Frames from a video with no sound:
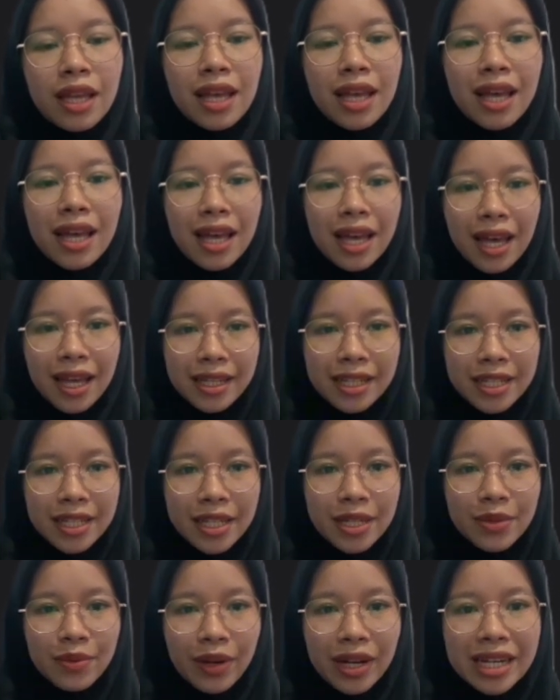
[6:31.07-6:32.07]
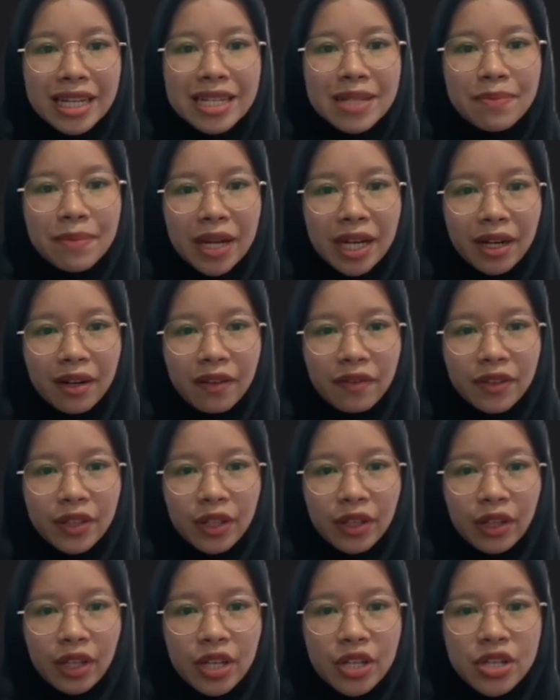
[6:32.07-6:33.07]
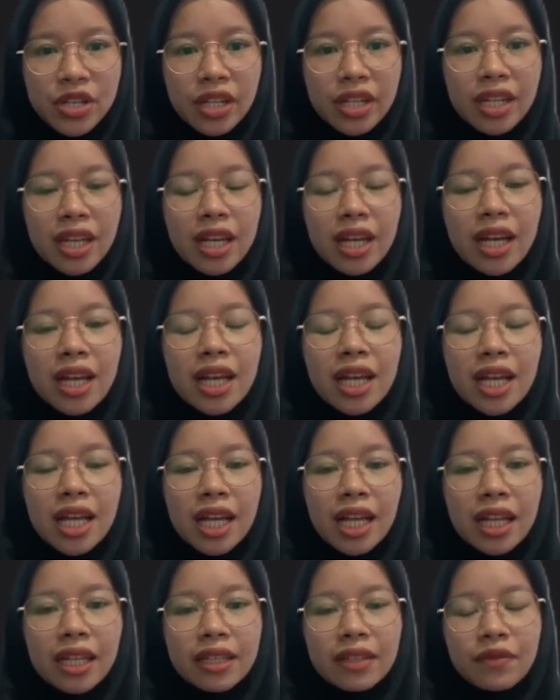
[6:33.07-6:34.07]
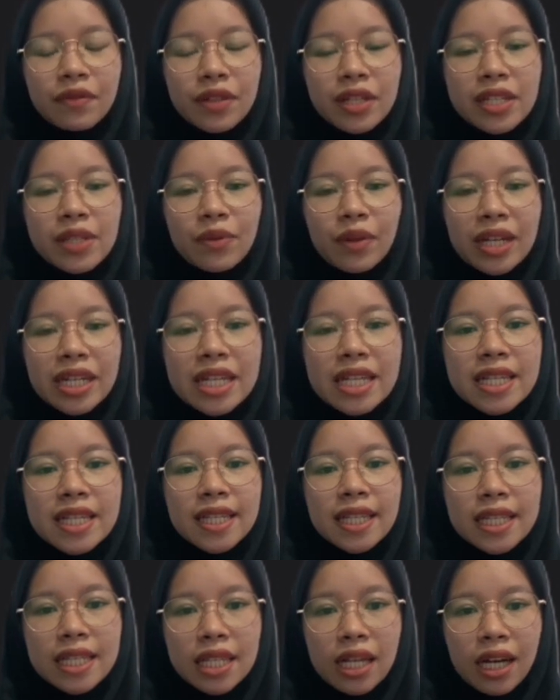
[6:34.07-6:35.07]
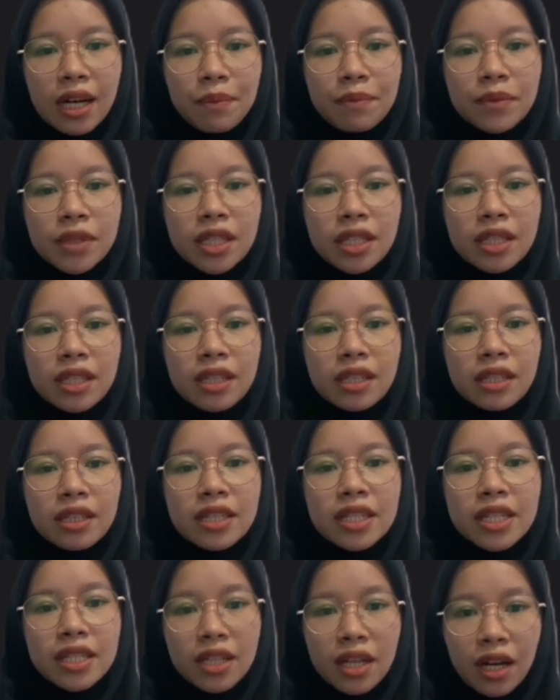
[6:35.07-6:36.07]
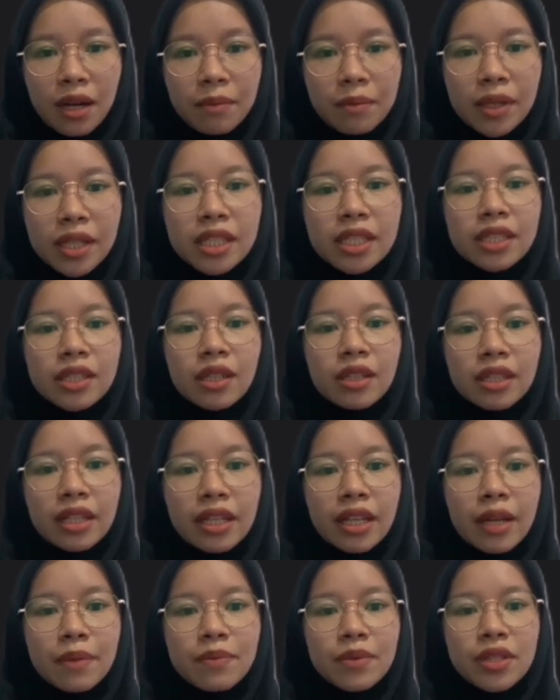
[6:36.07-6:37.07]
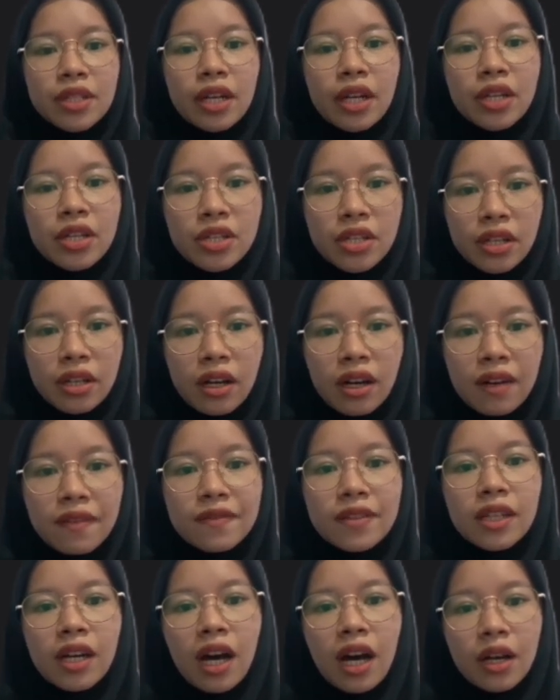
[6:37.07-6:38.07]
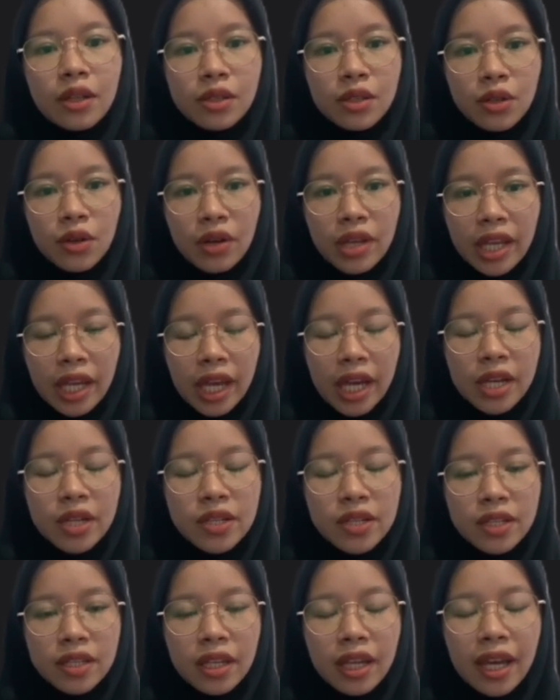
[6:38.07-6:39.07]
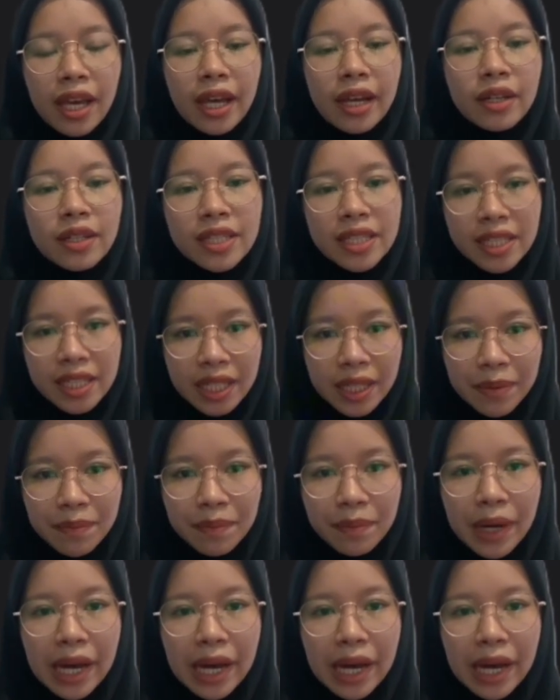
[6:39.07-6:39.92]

and the third one is manner of articulation. The first one is the stop, the total abstraction of the outgoing airstream by